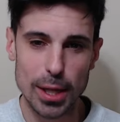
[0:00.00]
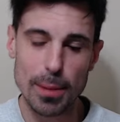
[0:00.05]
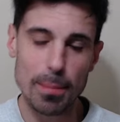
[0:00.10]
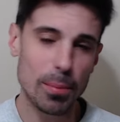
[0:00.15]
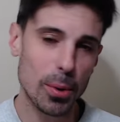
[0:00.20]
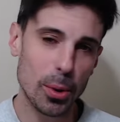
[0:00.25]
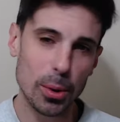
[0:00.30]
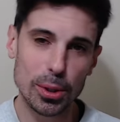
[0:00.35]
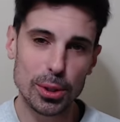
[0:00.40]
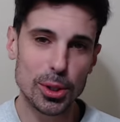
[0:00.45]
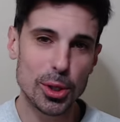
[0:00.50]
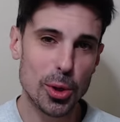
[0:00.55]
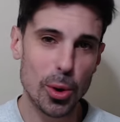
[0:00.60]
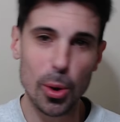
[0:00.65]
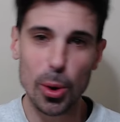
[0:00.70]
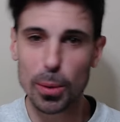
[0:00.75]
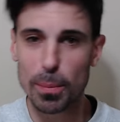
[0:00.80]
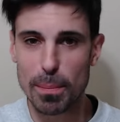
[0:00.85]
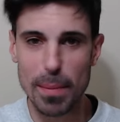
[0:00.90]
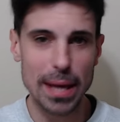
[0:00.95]
the Boulder
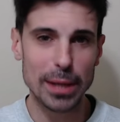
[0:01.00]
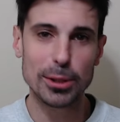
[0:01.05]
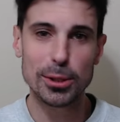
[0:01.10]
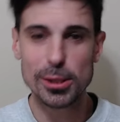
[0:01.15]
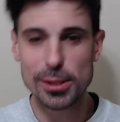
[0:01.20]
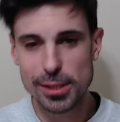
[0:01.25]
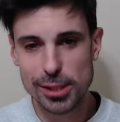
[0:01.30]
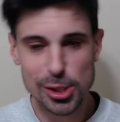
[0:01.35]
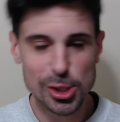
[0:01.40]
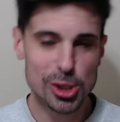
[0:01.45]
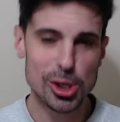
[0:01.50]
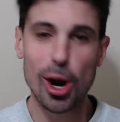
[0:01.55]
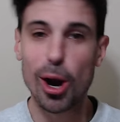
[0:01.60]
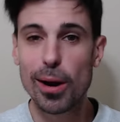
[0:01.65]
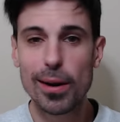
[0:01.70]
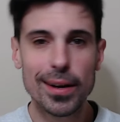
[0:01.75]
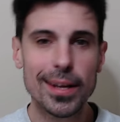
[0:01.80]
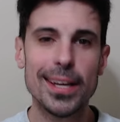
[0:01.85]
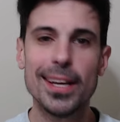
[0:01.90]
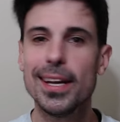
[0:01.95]
Gold medals
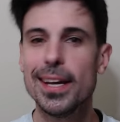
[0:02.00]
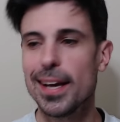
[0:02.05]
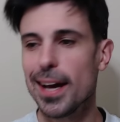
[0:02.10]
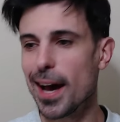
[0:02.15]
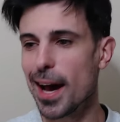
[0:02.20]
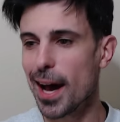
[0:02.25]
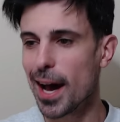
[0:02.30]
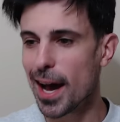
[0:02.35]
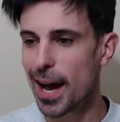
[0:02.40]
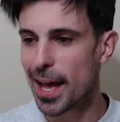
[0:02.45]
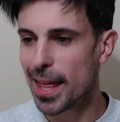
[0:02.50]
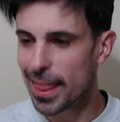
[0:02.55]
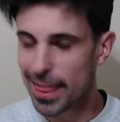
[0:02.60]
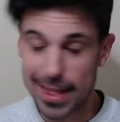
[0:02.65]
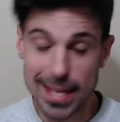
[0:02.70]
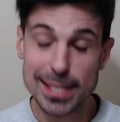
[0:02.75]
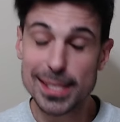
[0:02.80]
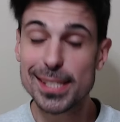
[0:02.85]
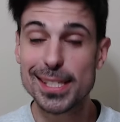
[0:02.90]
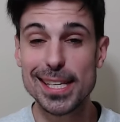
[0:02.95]
chart uh,
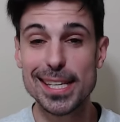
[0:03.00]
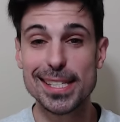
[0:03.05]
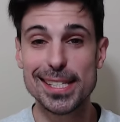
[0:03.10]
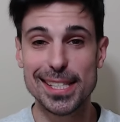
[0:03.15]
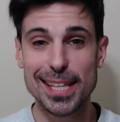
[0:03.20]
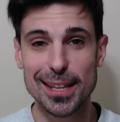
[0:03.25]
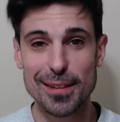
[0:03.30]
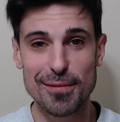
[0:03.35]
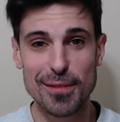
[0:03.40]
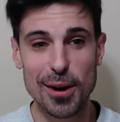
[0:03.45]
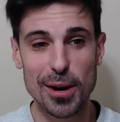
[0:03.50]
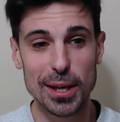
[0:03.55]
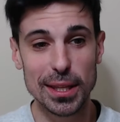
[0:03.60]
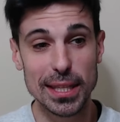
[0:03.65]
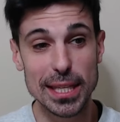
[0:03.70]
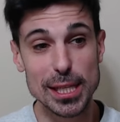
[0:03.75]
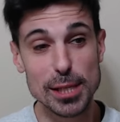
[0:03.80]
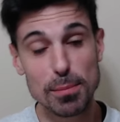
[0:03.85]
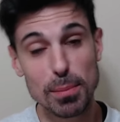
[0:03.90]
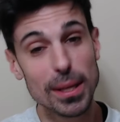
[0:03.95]
this season at the very
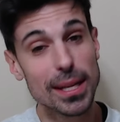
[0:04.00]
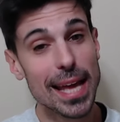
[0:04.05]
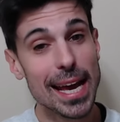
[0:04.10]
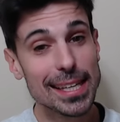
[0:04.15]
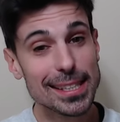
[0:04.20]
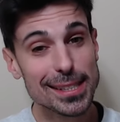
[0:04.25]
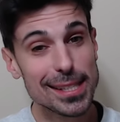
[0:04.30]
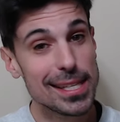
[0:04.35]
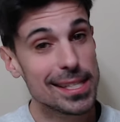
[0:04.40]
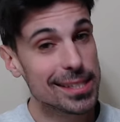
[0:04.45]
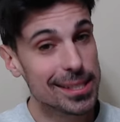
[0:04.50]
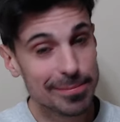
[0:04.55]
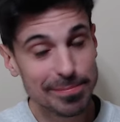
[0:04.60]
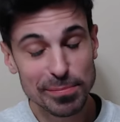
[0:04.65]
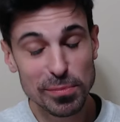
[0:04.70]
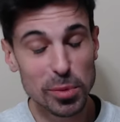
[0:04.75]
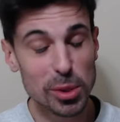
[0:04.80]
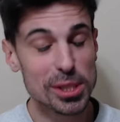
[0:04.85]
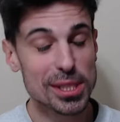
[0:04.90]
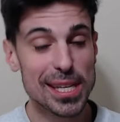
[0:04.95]
least. But next season,
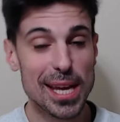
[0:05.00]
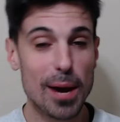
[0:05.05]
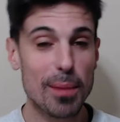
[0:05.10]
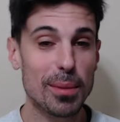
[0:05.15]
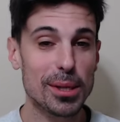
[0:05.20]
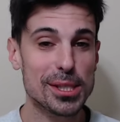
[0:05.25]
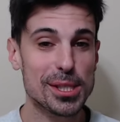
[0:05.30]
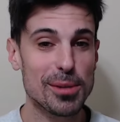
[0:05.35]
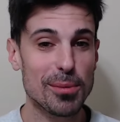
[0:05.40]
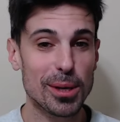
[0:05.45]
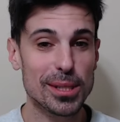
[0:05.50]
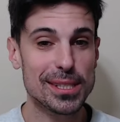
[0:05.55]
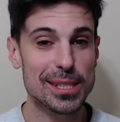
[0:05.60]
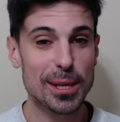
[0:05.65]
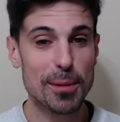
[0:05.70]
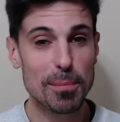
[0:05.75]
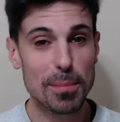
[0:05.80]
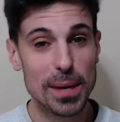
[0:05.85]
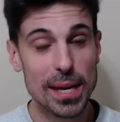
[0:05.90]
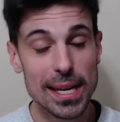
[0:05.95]
we'll see how much she wants to
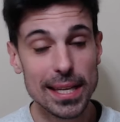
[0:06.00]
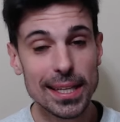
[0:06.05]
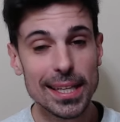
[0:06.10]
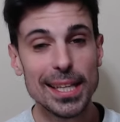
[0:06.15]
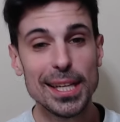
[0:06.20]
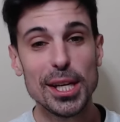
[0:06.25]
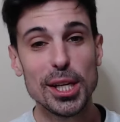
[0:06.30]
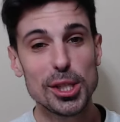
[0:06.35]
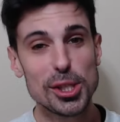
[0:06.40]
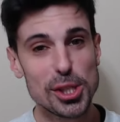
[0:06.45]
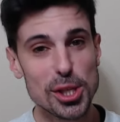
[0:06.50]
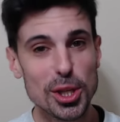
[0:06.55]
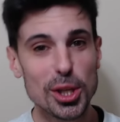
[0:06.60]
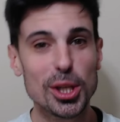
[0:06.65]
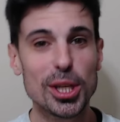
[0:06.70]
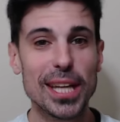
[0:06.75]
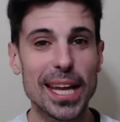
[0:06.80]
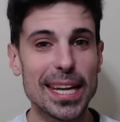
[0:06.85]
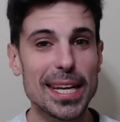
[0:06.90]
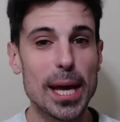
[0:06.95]
compete. She
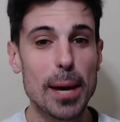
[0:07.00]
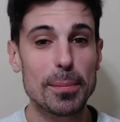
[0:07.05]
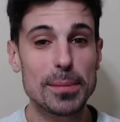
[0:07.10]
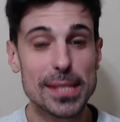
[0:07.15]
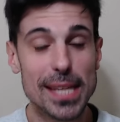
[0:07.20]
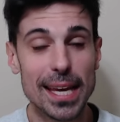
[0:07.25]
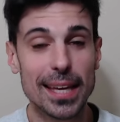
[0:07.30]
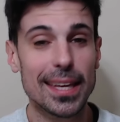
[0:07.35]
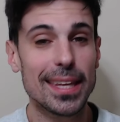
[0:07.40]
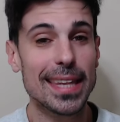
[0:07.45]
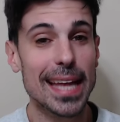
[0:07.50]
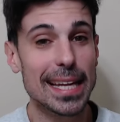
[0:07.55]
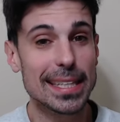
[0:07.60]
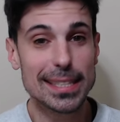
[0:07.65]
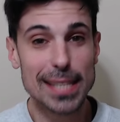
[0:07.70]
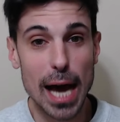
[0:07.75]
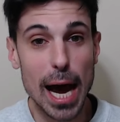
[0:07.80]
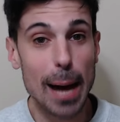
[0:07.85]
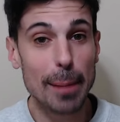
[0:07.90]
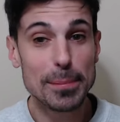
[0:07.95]
could end up taking that
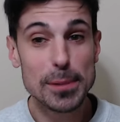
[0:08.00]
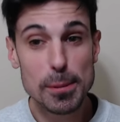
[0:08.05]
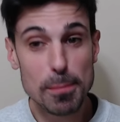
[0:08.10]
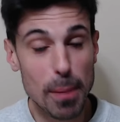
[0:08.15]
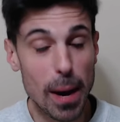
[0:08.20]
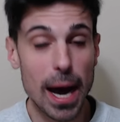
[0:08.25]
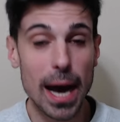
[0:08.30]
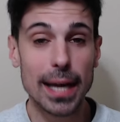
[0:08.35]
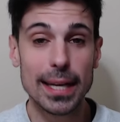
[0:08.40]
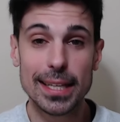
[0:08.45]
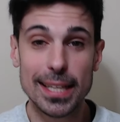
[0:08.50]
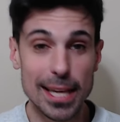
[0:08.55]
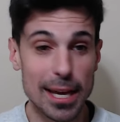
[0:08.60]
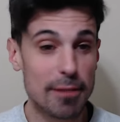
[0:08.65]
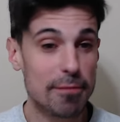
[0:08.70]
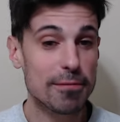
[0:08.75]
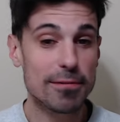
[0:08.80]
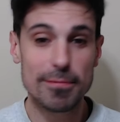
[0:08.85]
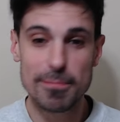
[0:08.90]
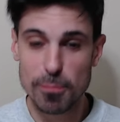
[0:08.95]
top spot
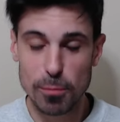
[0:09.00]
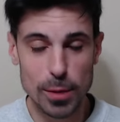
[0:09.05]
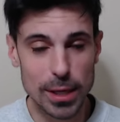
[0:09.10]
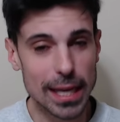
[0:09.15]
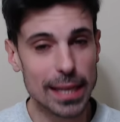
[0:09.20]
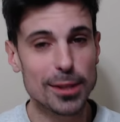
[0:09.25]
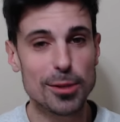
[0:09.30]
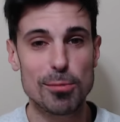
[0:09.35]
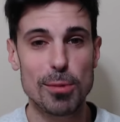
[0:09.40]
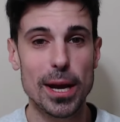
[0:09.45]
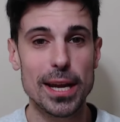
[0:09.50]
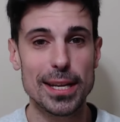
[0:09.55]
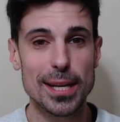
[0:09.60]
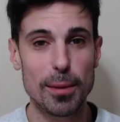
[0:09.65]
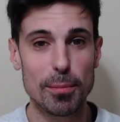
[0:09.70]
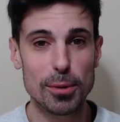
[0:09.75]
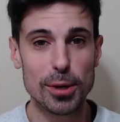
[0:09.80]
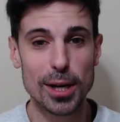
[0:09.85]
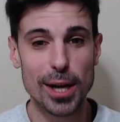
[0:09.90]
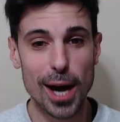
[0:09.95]
if we get the right
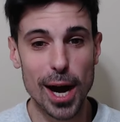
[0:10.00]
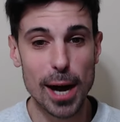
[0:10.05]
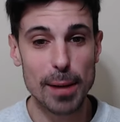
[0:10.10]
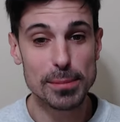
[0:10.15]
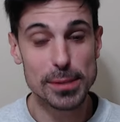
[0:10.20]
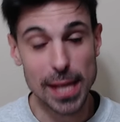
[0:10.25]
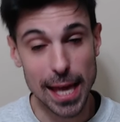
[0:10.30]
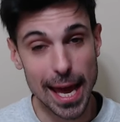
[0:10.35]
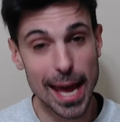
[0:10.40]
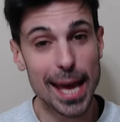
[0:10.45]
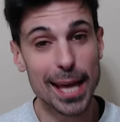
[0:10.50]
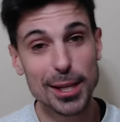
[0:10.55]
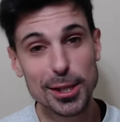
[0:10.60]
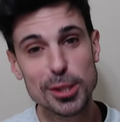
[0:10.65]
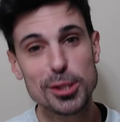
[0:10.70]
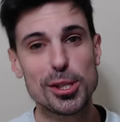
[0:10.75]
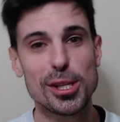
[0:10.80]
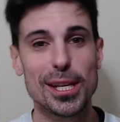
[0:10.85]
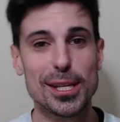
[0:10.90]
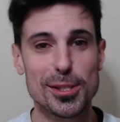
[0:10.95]
number of comps and
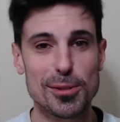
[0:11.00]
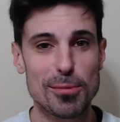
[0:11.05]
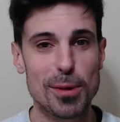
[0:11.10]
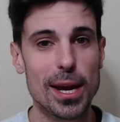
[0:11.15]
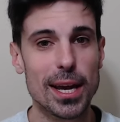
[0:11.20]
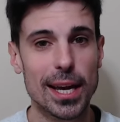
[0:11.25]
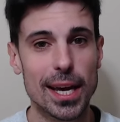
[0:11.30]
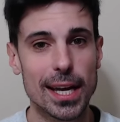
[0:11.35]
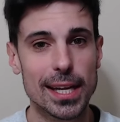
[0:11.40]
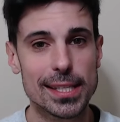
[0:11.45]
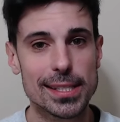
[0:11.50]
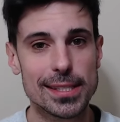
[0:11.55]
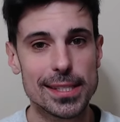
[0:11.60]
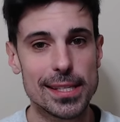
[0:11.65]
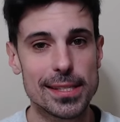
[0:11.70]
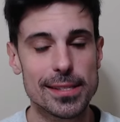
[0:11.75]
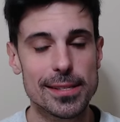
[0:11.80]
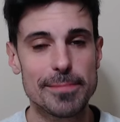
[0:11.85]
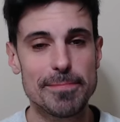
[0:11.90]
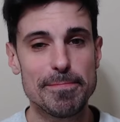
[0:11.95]
she has the right kind of
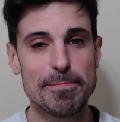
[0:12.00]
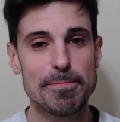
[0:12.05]
season